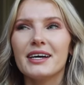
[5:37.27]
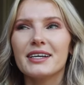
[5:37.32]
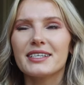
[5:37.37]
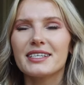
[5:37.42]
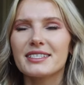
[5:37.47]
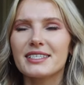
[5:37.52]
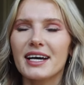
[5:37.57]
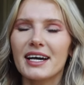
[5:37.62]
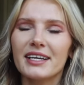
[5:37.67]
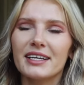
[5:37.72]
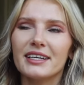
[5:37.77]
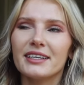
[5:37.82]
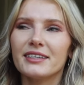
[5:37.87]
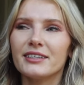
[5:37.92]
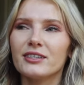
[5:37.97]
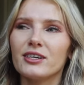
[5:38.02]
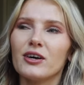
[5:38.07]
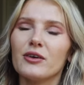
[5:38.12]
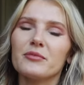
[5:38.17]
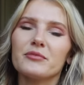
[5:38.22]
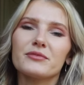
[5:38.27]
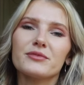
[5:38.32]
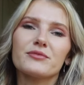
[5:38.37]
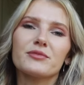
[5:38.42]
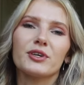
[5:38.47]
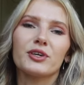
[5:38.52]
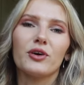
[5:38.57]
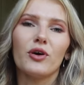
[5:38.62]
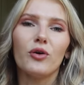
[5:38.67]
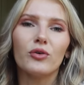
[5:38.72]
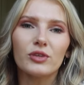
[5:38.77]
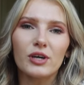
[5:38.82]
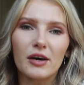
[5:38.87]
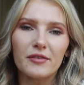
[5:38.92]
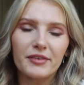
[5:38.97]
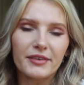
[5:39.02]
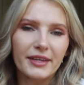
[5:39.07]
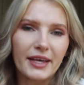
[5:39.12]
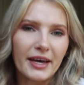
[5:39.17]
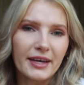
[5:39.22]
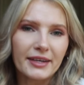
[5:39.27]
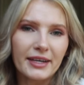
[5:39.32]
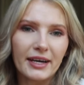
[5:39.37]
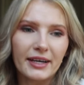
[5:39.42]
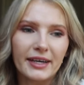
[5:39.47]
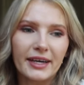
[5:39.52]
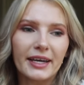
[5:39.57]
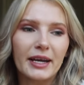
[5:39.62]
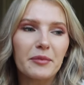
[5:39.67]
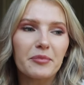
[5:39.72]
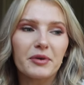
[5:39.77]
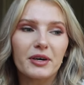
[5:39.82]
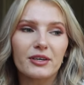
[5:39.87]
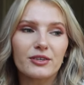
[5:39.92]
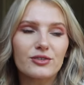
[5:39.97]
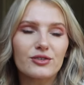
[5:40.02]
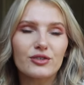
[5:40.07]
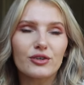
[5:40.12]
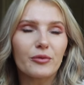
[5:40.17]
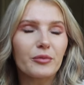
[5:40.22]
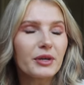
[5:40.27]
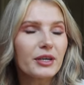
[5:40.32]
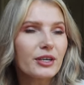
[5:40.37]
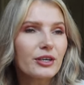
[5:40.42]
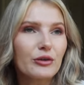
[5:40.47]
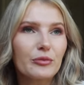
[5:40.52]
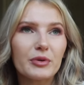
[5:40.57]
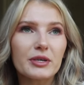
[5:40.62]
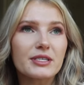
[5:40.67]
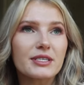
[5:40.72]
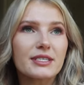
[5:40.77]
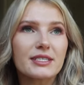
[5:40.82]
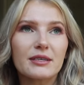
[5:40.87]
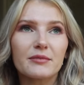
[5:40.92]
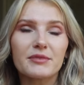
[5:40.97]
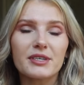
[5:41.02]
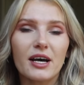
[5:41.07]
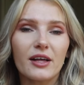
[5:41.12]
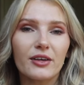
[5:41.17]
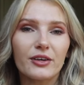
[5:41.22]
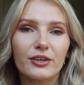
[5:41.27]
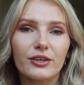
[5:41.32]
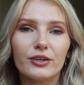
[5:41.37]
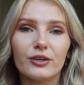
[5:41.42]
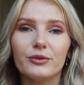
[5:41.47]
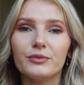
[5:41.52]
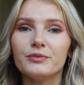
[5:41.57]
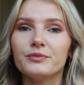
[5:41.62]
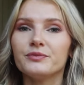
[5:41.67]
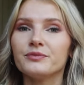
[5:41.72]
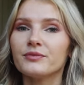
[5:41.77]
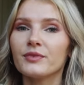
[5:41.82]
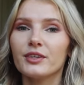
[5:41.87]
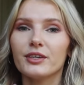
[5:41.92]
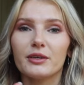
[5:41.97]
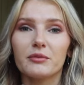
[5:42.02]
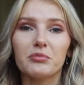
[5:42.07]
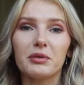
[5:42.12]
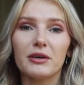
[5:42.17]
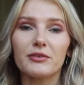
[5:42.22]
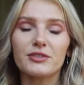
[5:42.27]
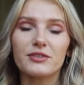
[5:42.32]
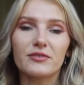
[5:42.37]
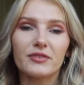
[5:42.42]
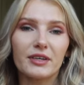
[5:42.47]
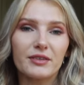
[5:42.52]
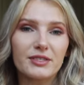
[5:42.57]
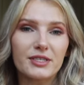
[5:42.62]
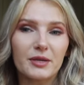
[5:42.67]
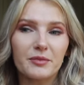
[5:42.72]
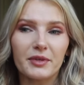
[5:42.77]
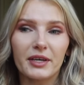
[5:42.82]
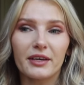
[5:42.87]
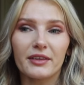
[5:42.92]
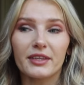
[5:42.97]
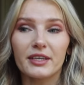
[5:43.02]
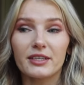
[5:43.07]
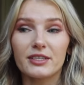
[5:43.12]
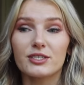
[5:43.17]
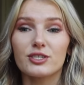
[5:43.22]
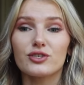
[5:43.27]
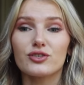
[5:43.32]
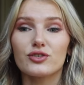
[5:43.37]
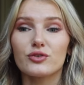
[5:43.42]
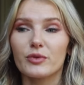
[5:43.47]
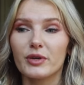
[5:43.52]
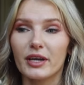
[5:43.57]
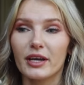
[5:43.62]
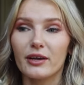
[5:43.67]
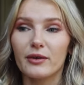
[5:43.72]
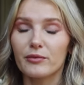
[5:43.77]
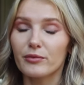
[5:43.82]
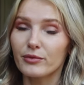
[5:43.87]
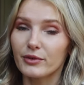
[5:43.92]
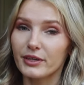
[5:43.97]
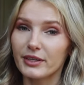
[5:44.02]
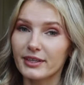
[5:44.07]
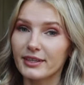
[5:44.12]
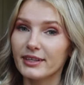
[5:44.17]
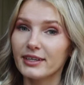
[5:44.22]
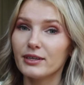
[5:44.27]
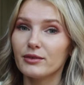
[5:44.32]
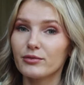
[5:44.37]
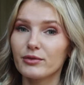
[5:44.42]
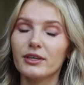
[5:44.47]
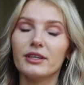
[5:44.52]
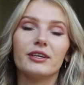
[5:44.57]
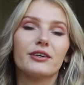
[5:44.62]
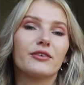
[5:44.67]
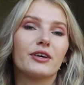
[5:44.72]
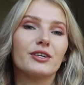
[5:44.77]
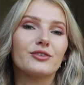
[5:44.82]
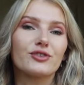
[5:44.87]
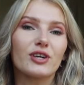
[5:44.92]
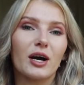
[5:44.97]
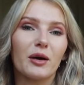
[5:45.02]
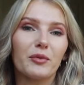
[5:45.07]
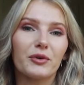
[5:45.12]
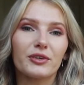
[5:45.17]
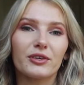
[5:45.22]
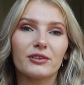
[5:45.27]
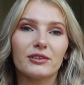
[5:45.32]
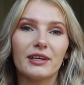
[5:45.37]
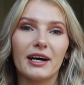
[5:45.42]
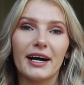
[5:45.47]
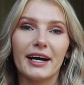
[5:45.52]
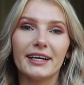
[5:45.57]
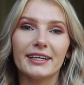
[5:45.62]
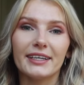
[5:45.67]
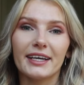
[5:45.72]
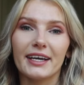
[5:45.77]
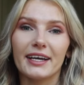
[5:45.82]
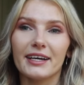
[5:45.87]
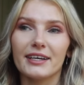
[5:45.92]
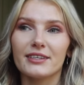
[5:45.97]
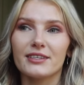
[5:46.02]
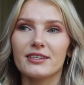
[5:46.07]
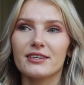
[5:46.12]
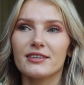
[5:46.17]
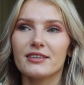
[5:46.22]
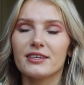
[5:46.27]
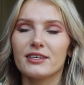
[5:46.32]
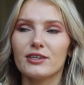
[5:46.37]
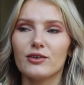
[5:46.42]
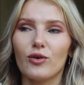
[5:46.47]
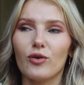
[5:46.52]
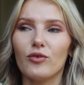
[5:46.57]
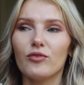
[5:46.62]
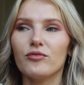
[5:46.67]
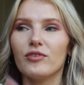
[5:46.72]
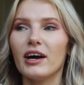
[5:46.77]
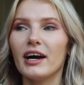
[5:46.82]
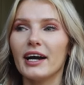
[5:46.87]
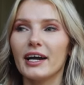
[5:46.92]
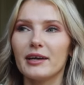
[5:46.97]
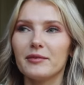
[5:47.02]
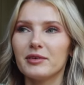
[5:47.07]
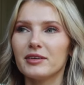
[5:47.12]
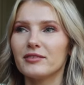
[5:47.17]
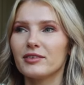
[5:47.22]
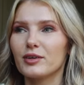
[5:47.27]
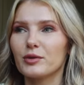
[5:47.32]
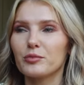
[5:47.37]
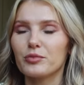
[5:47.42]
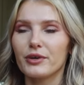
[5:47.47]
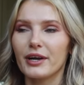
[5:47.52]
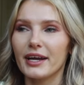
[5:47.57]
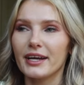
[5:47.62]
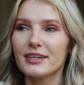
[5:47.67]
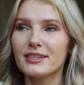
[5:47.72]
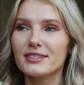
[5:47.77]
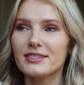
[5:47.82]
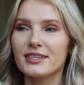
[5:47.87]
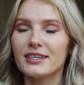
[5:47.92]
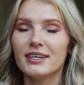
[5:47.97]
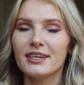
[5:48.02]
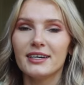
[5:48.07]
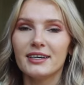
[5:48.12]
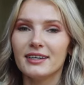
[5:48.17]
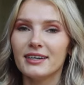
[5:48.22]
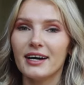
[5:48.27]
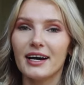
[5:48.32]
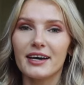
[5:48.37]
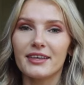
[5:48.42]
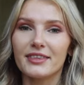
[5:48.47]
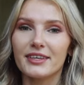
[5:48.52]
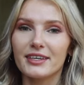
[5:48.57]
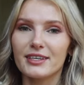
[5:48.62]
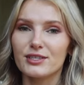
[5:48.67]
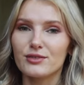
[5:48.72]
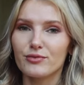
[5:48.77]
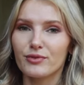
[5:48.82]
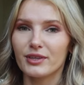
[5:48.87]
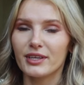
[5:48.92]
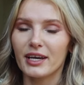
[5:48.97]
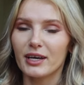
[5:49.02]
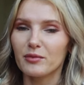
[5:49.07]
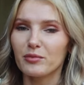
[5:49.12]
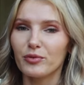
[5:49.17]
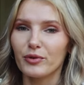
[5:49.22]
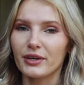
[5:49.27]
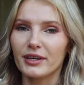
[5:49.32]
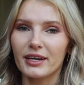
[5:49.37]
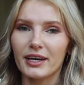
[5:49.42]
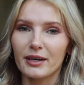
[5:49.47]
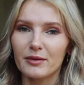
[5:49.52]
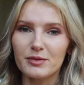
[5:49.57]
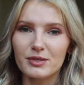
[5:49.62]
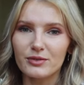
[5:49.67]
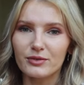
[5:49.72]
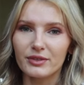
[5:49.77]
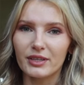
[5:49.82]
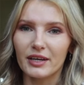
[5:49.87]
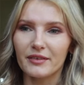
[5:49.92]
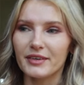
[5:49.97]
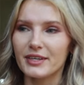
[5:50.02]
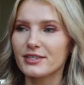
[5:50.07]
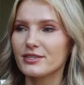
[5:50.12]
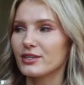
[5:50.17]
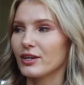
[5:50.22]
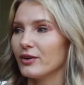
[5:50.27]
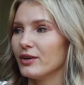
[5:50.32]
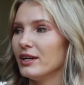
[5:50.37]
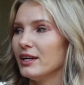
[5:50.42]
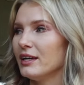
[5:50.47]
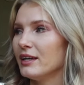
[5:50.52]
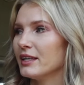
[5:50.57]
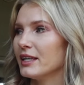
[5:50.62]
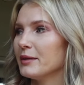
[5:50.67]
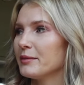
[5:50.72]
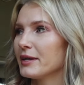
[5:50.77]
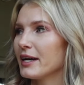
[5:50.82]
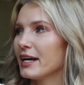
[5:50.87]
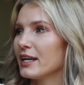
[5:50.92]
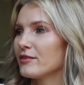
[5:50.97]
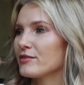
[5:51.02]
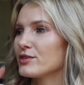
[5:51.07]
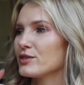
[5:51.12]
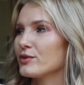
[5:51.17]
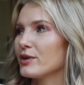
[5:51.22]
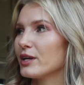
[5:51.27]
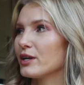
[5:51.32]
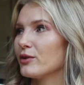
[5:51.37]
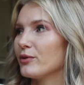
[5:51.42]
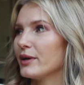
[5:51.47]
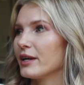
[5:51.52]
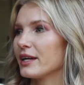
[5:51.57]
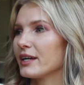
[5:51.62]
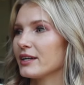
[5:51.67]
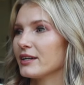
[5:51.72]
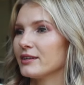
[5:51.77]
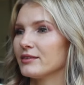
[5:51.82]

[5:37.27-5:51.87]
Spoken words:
decided, you know, I'm gonna hold off on that and not get it. But so many cute pieces, I'm telling you. You're about to find something. I think she's doing a really, really great job with her line, and the whole vibe of her brand, I think, is really on point. I absolutely love it. So let me kind of do a quick